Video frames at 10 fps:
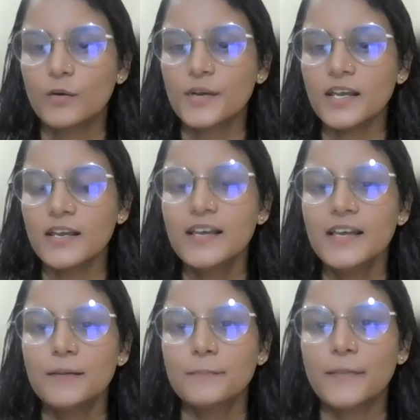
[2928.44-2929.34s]
Okay.
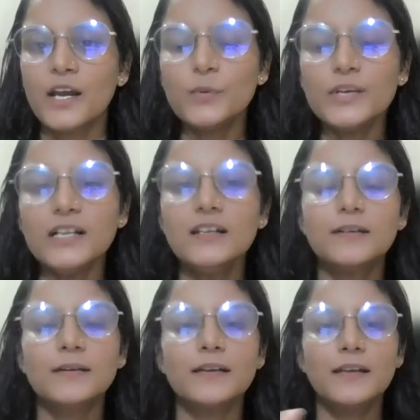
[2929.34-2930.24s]
Manual
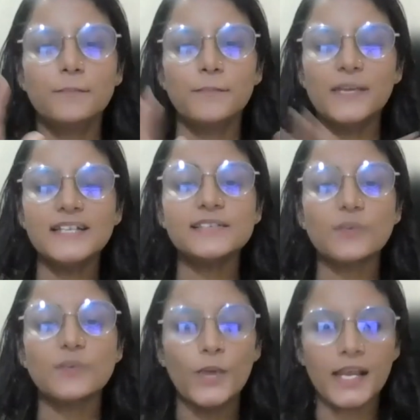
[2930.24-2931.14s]

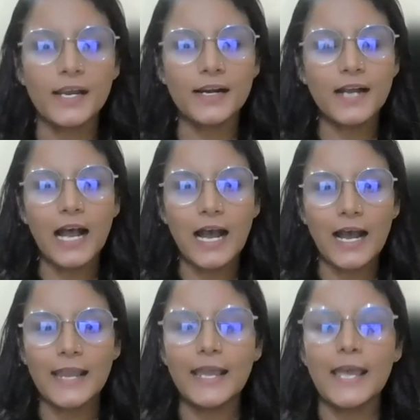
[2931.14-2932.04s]
means where
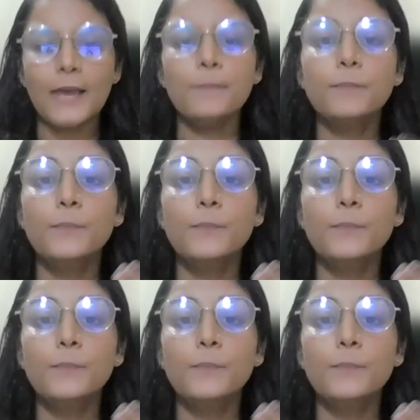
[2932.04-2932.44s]
I am